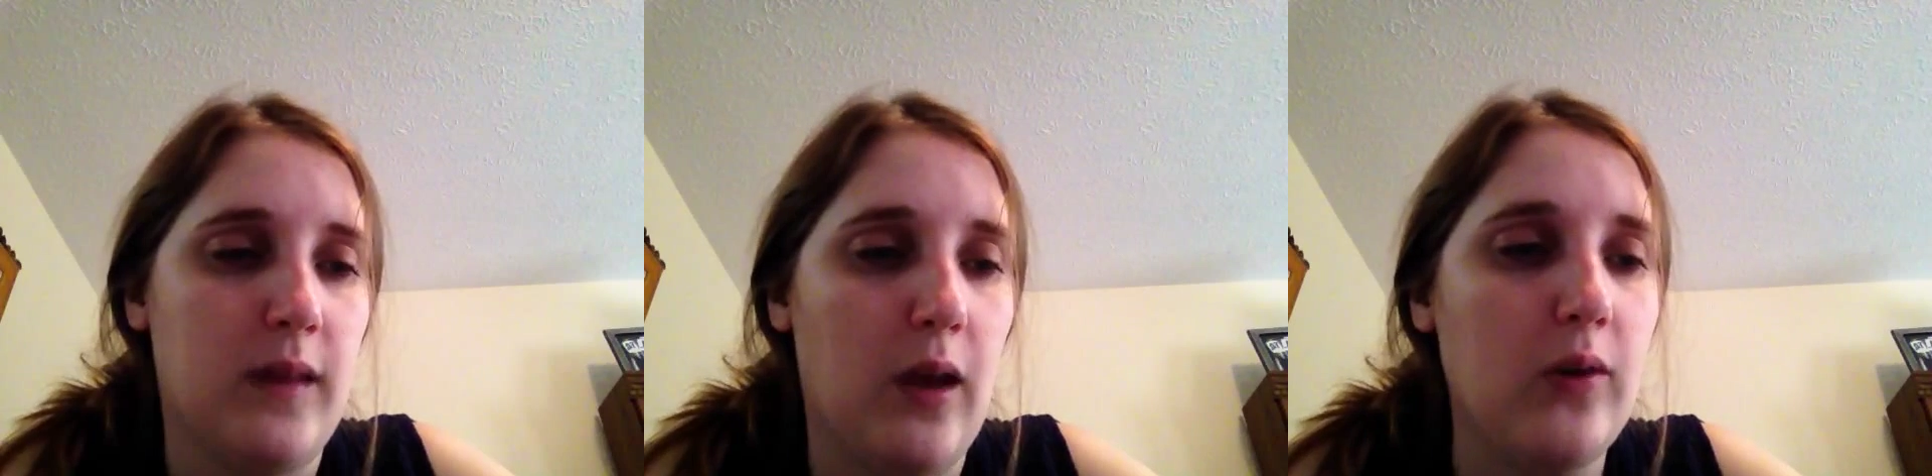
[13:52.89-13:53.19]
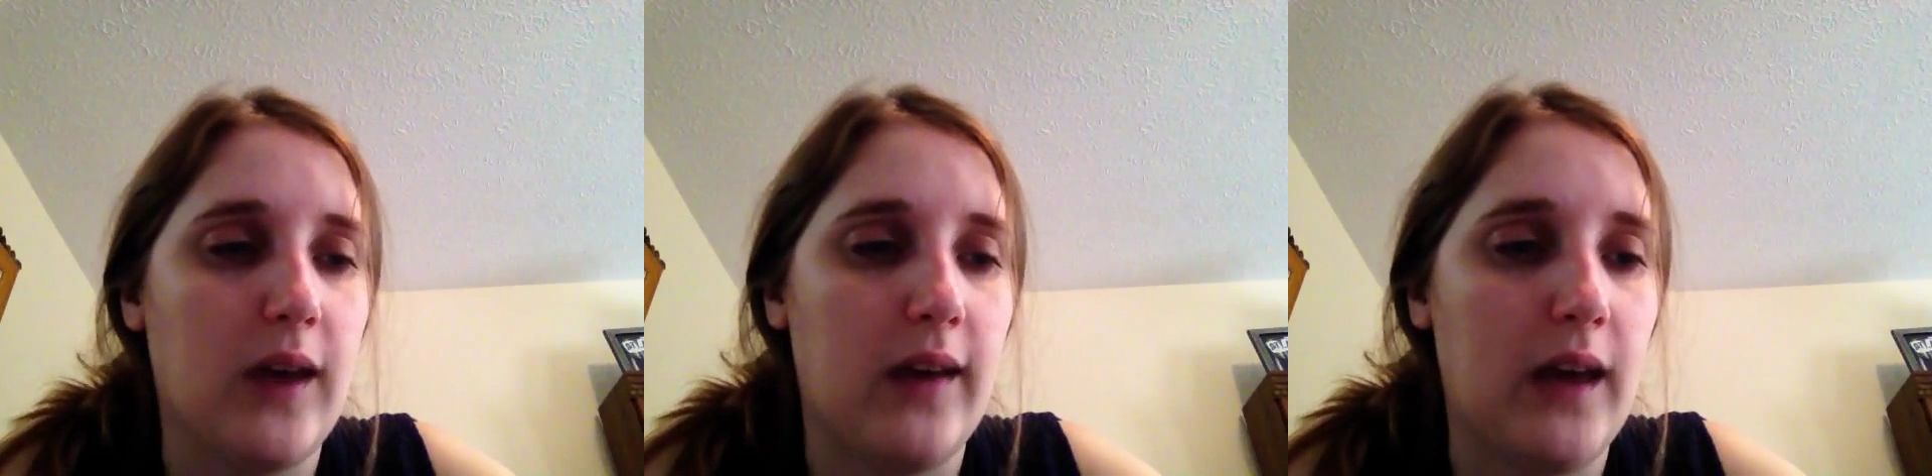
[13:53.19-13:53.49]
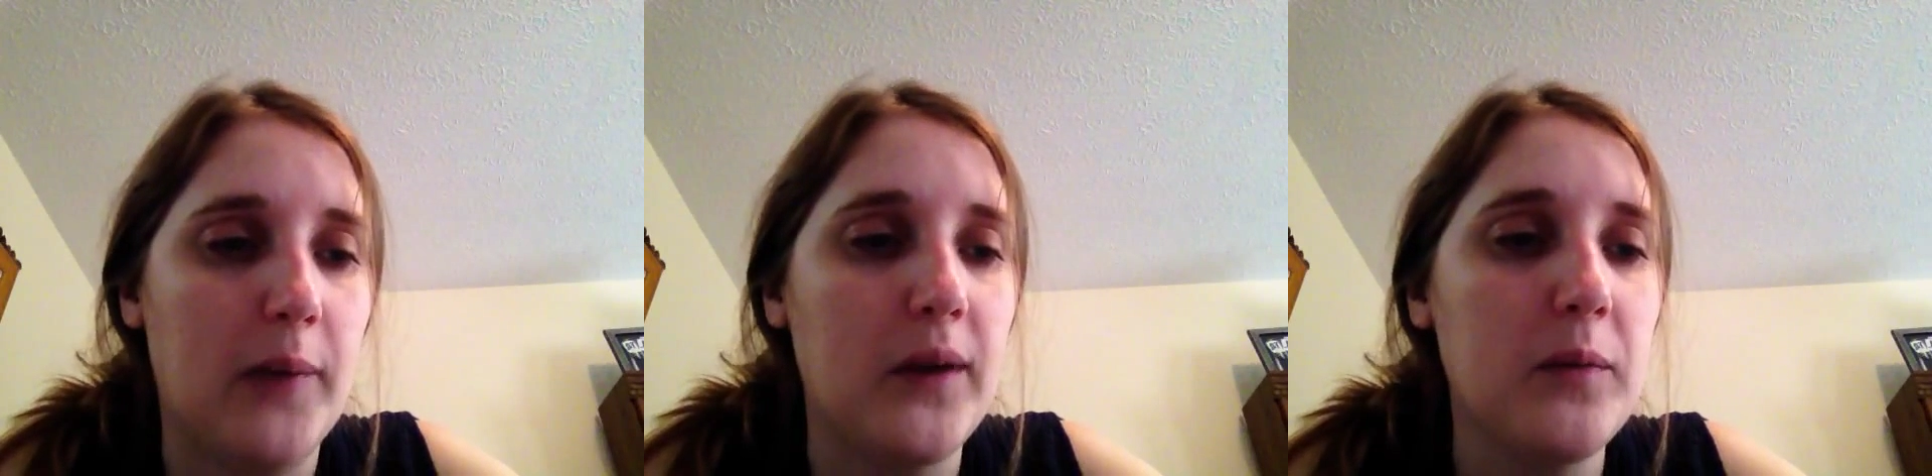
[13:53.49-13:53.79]
Okay,
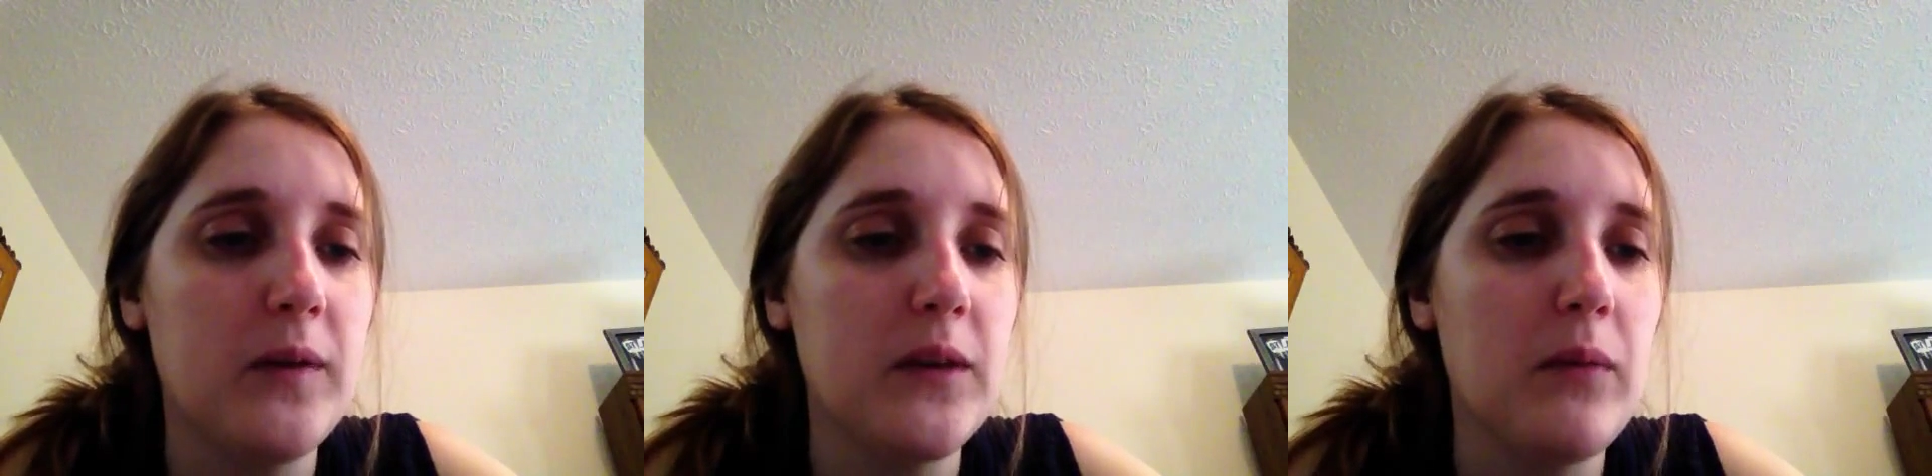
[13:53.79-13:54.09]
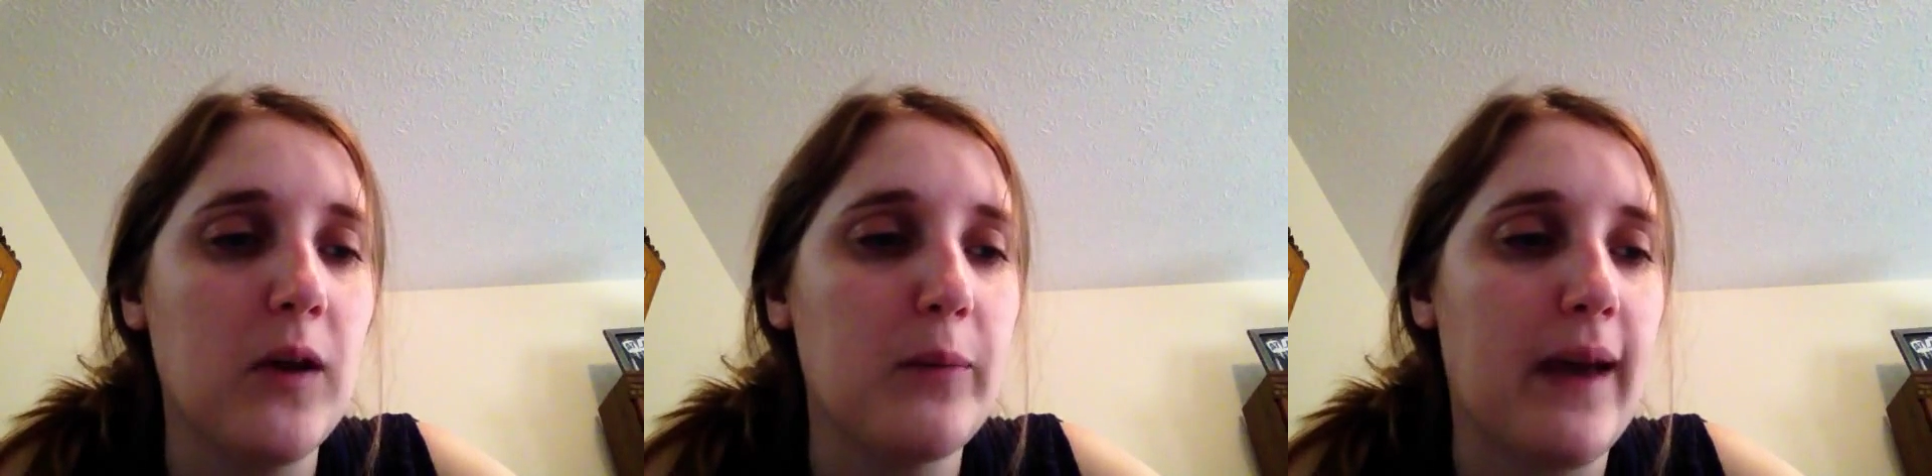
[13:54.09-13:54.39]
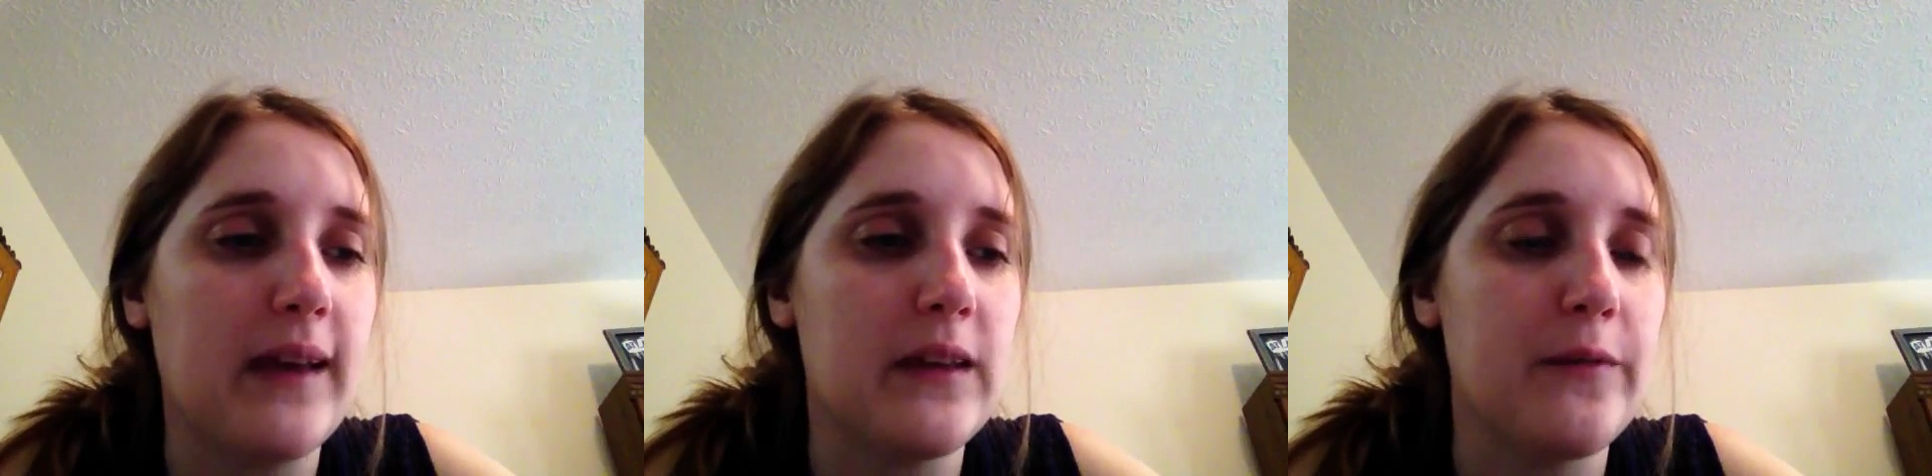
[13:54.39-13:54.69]
I'm going to put the milk back in the